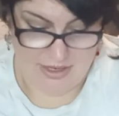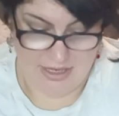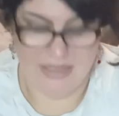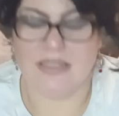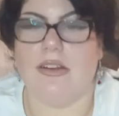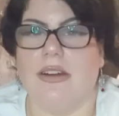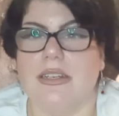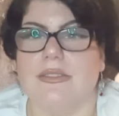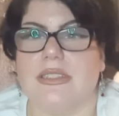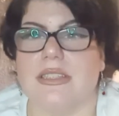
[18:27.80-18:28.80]
It's
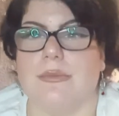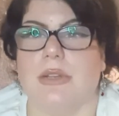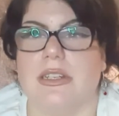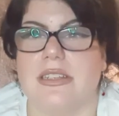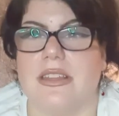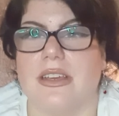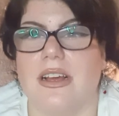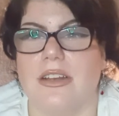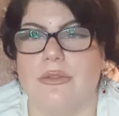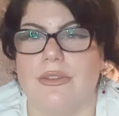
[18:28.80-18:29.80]
kind of similar to the
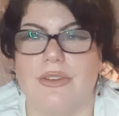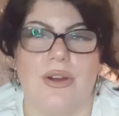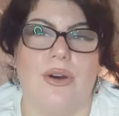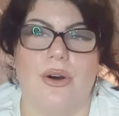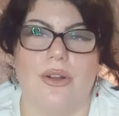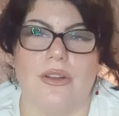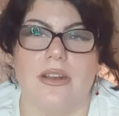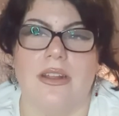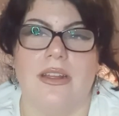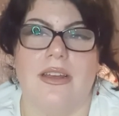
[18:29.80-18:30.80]
colour I've got
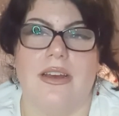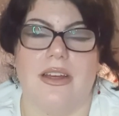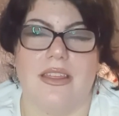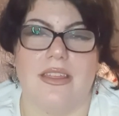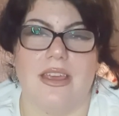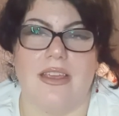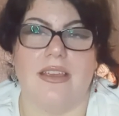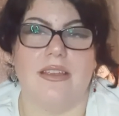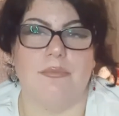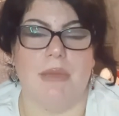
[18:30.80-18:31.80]
on, I
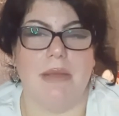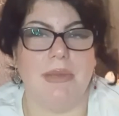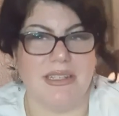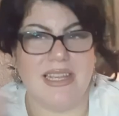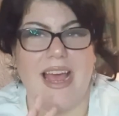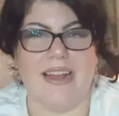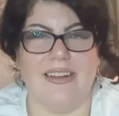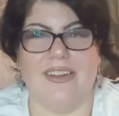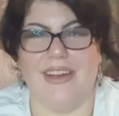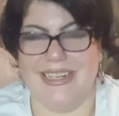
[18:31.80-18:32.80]
think. Maybe a tad
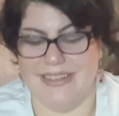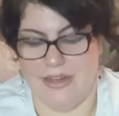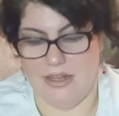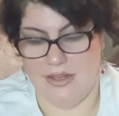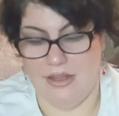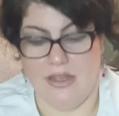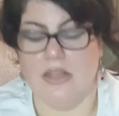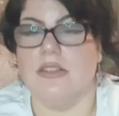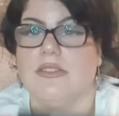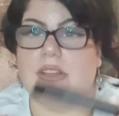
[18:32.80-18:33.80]
lighter.
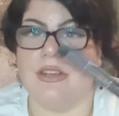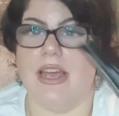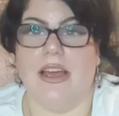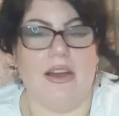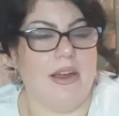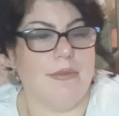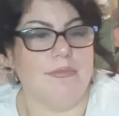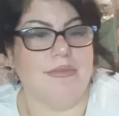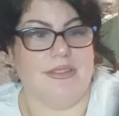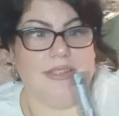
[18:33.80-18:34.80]
So yeah, I'm
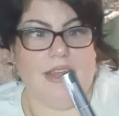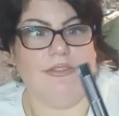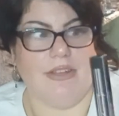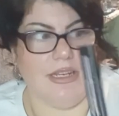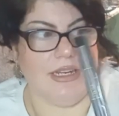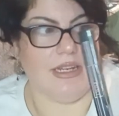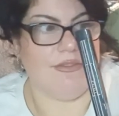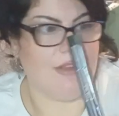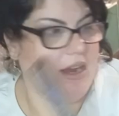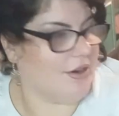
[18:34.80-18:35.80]
definitely going to
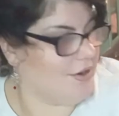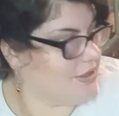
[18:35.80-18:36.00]
give that a go